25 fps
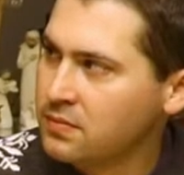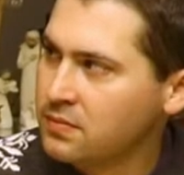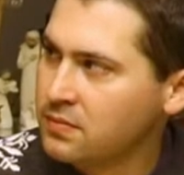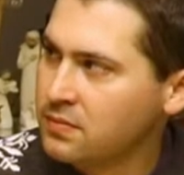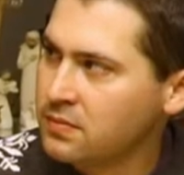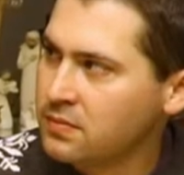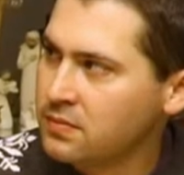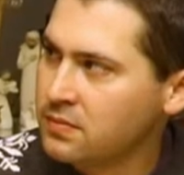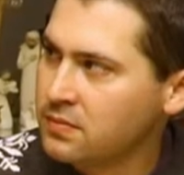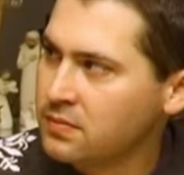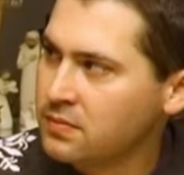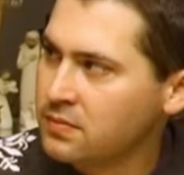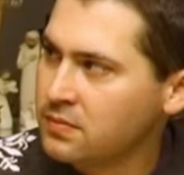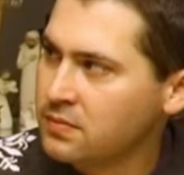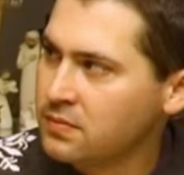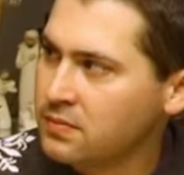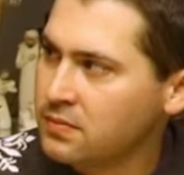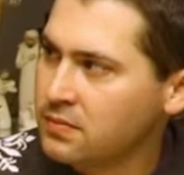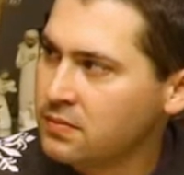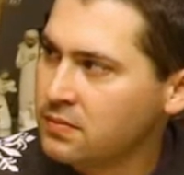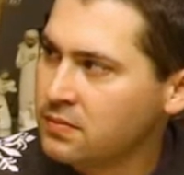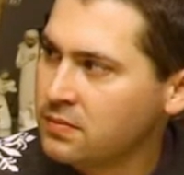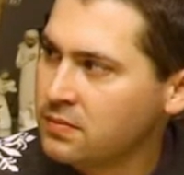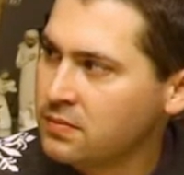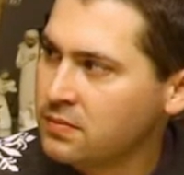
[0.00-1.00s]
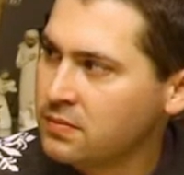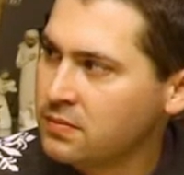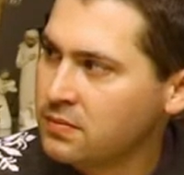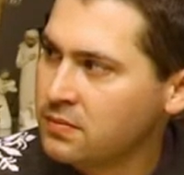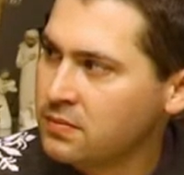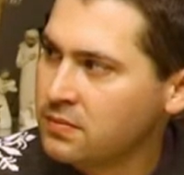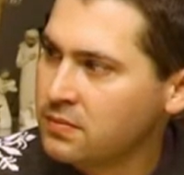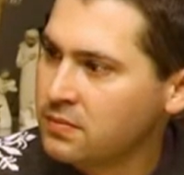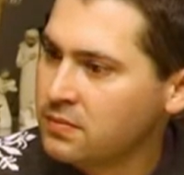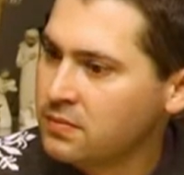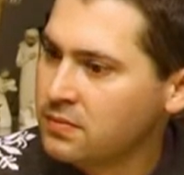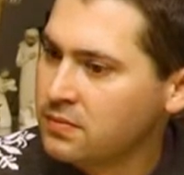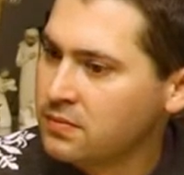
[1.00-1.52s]

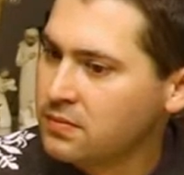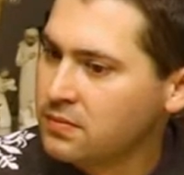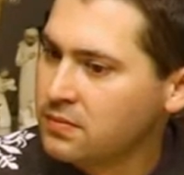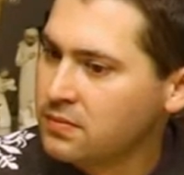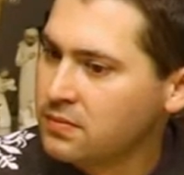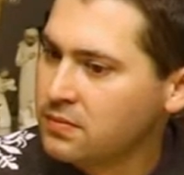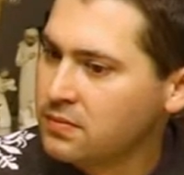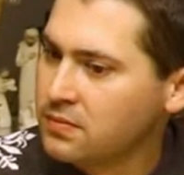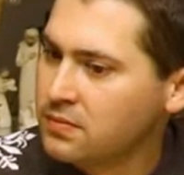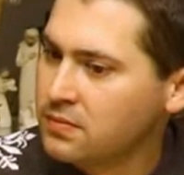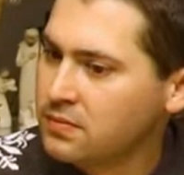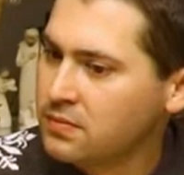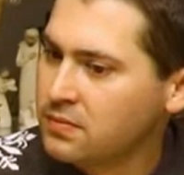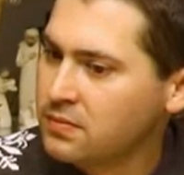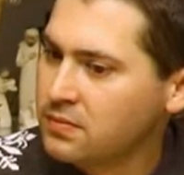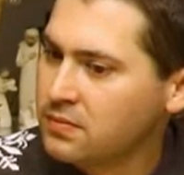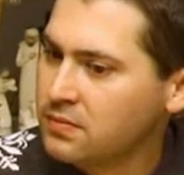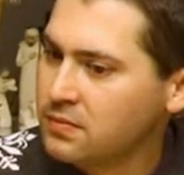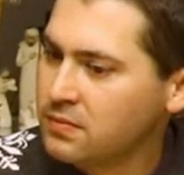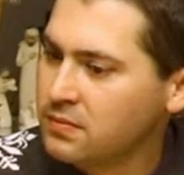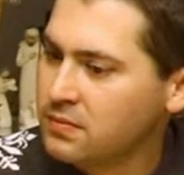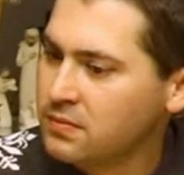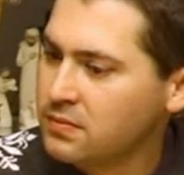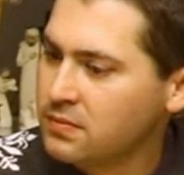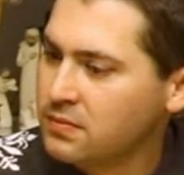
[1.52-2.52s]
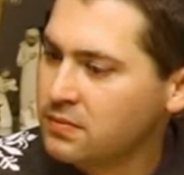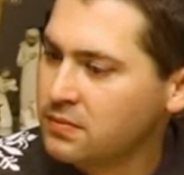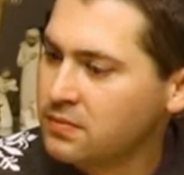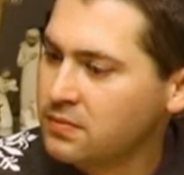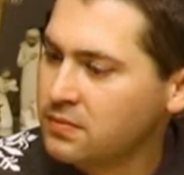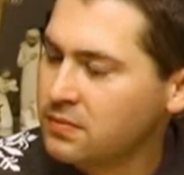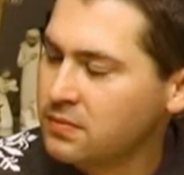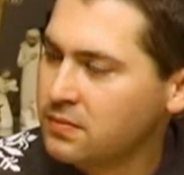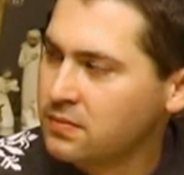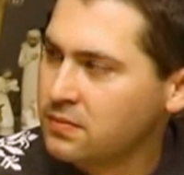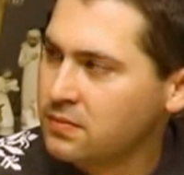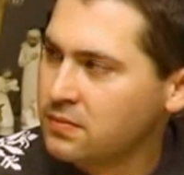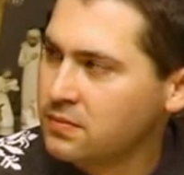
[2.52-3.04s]

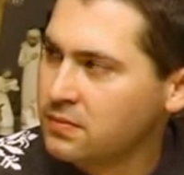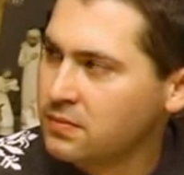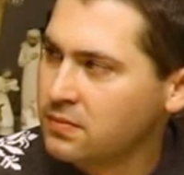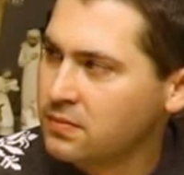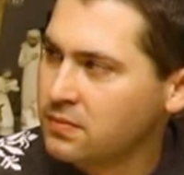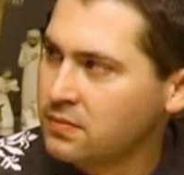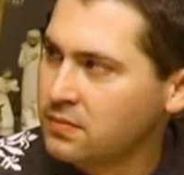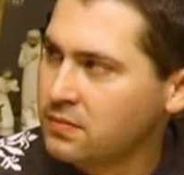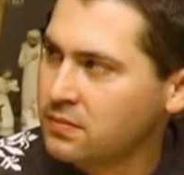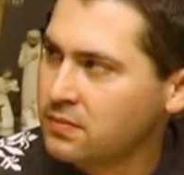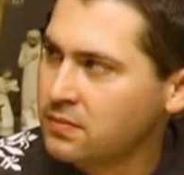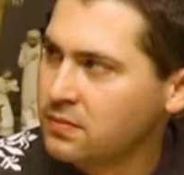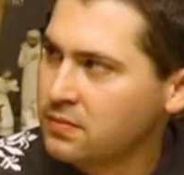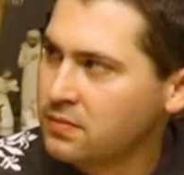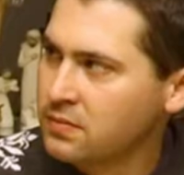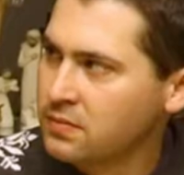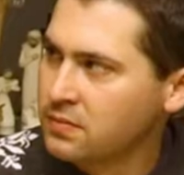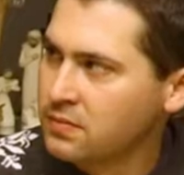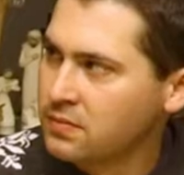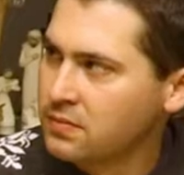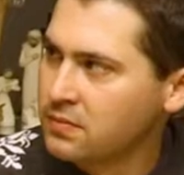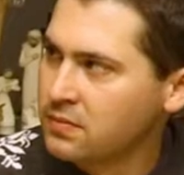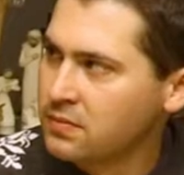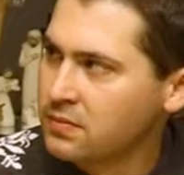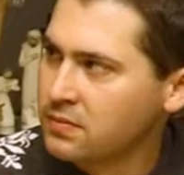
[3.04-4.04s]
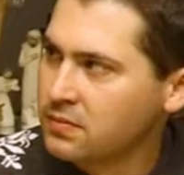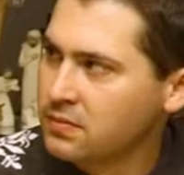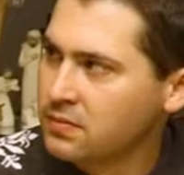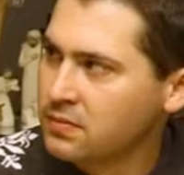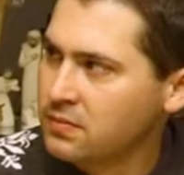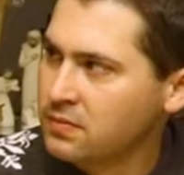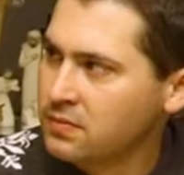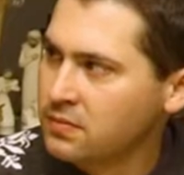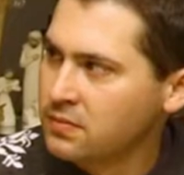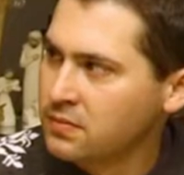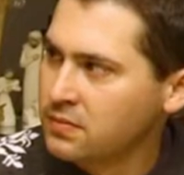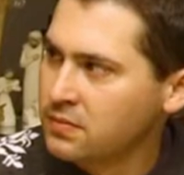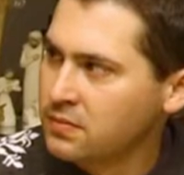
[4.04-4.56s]

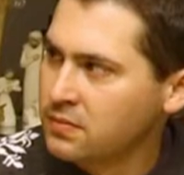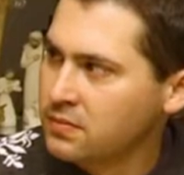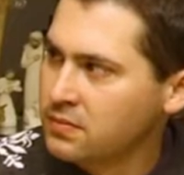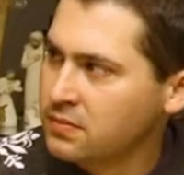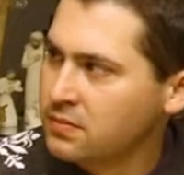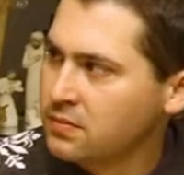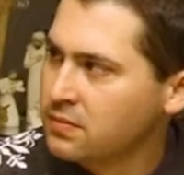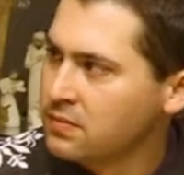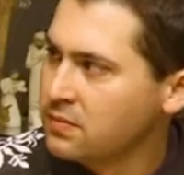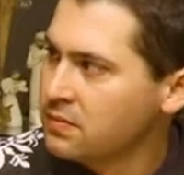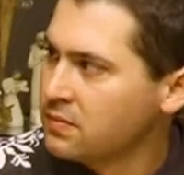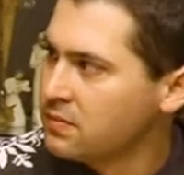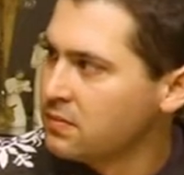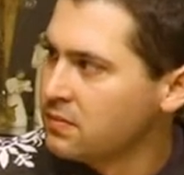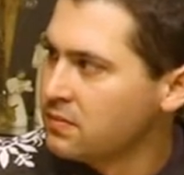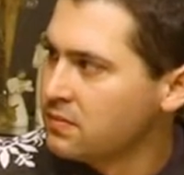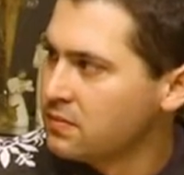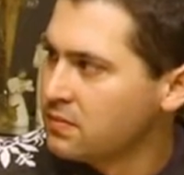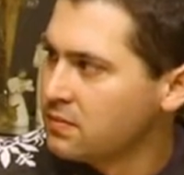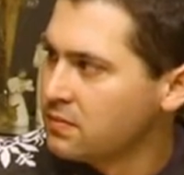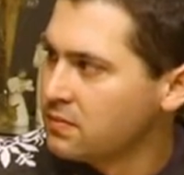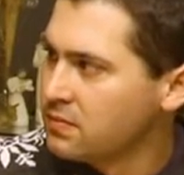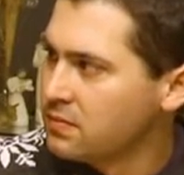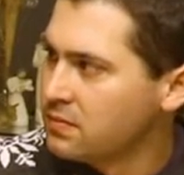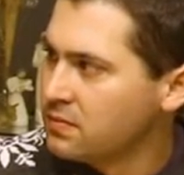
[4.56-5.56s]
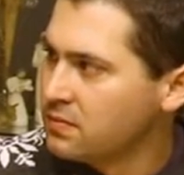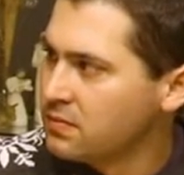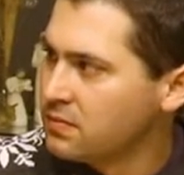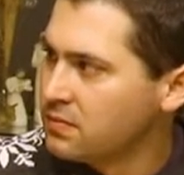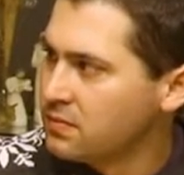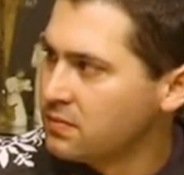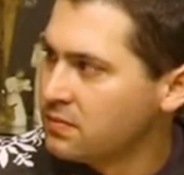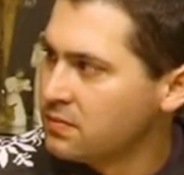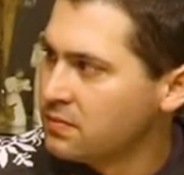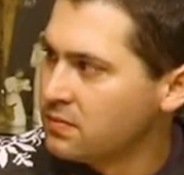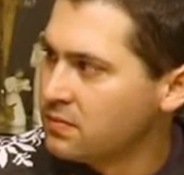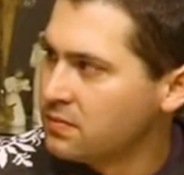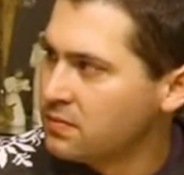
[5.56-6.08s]

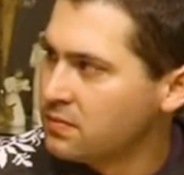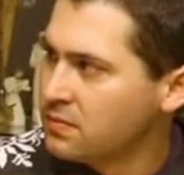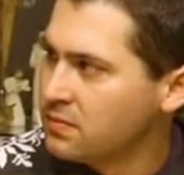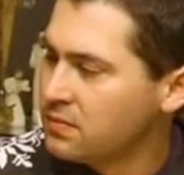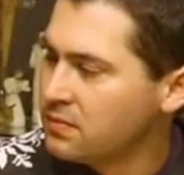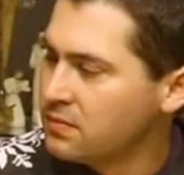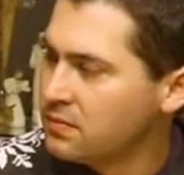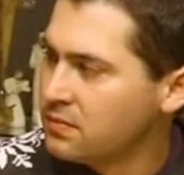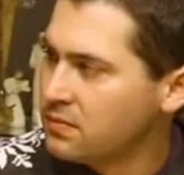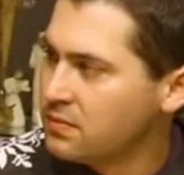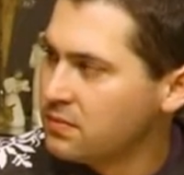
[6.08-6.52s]
The person shown says nothing.